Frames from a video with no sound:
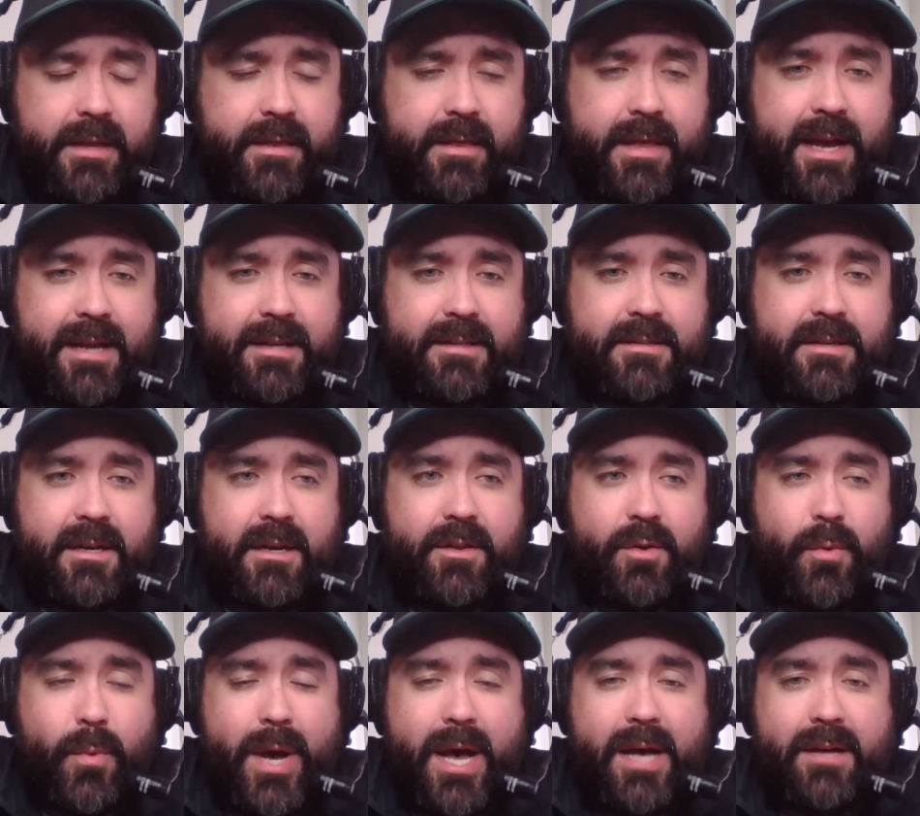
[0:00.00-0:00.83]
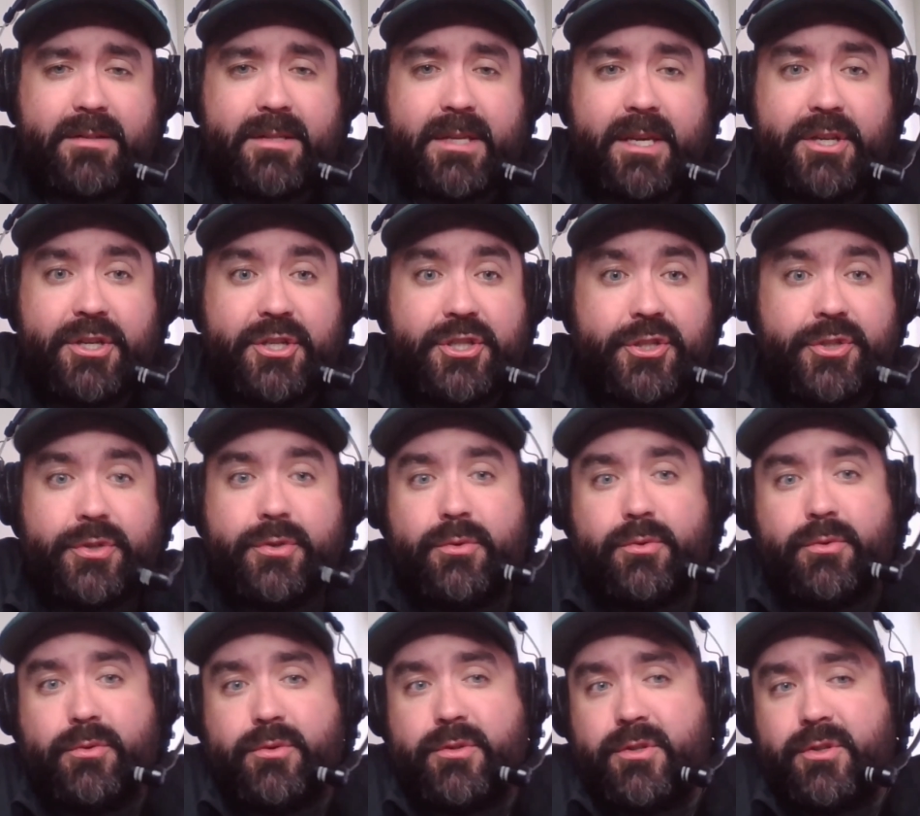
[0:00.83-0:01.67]
that uh, the Wild can
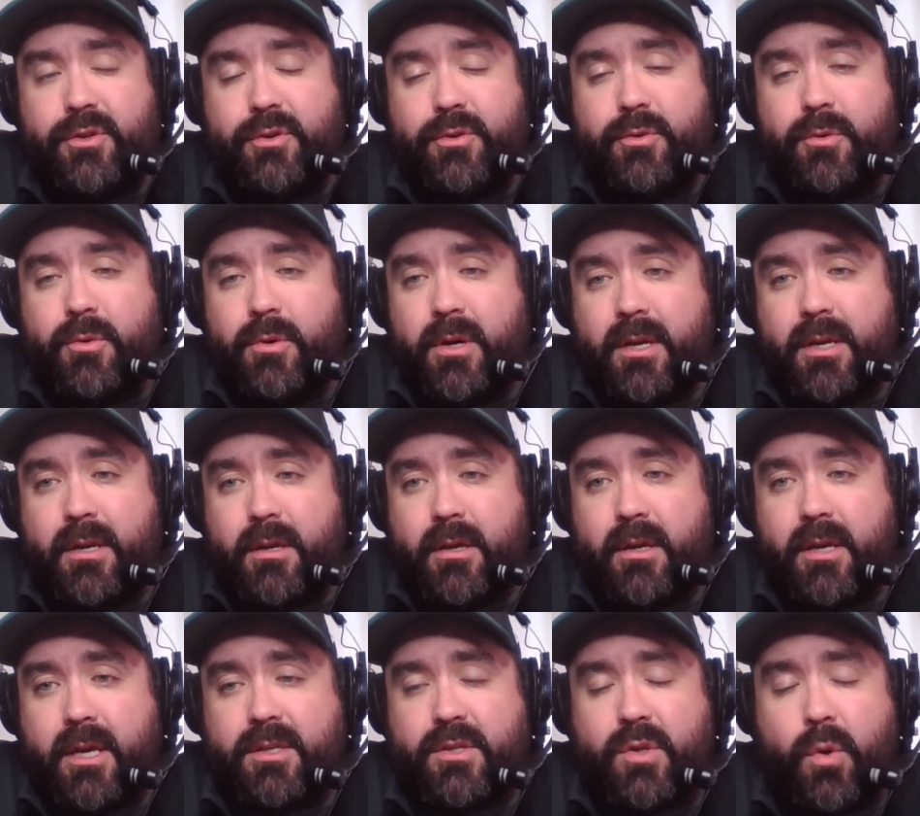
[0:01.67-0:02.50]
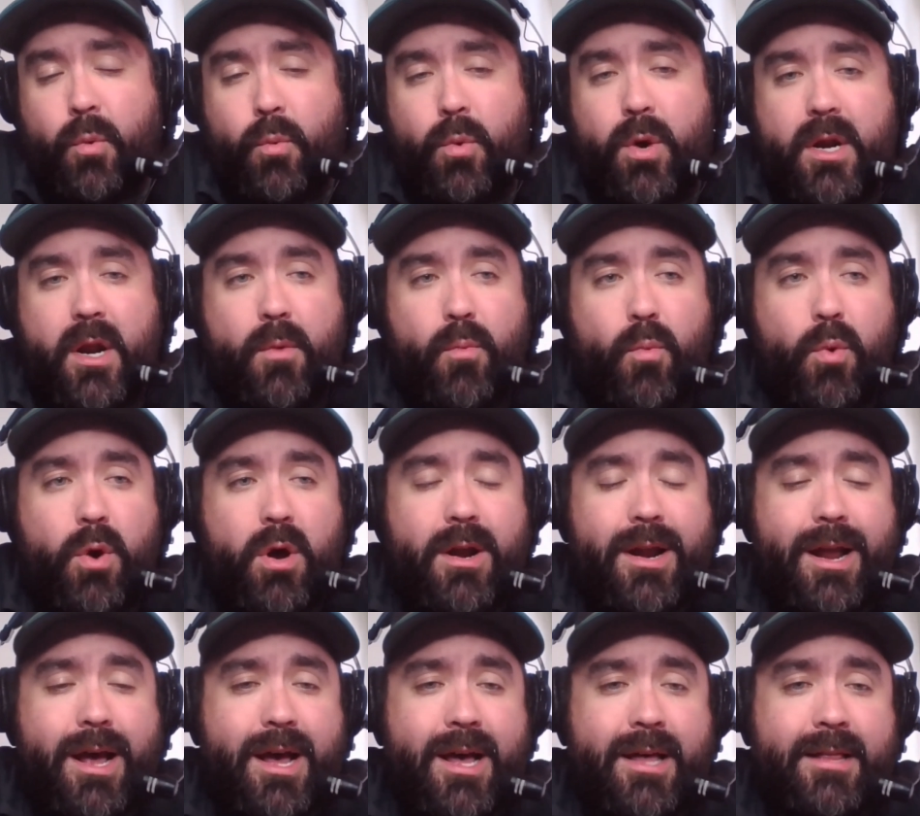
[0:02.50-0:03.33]
do to get to one and
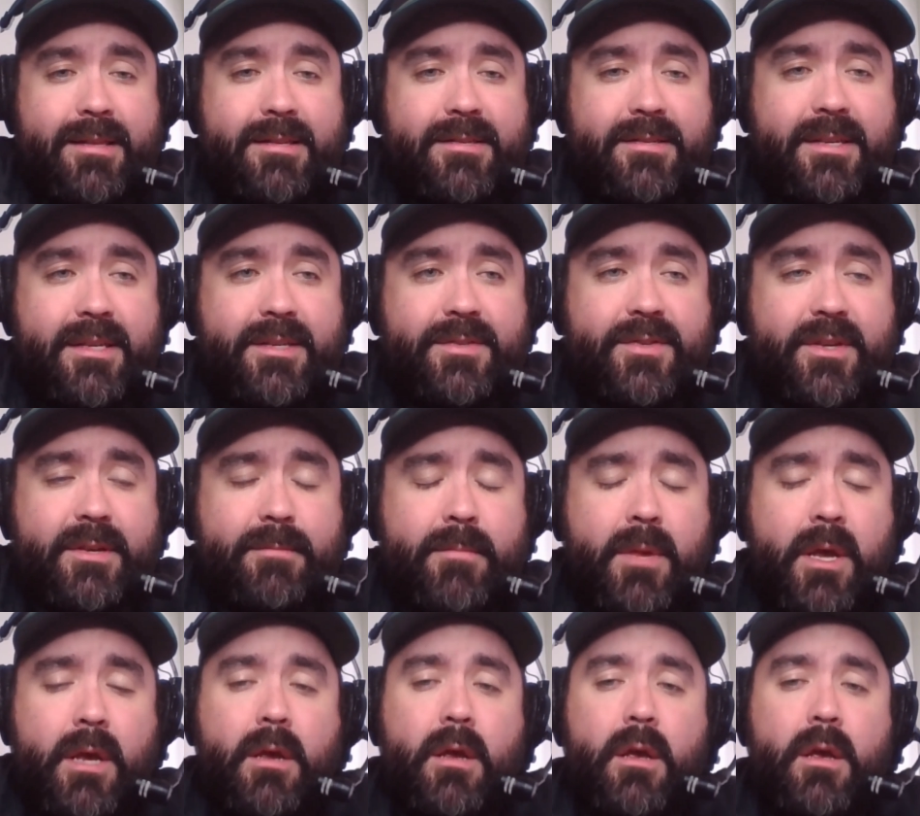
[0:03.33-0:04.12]
one on the season.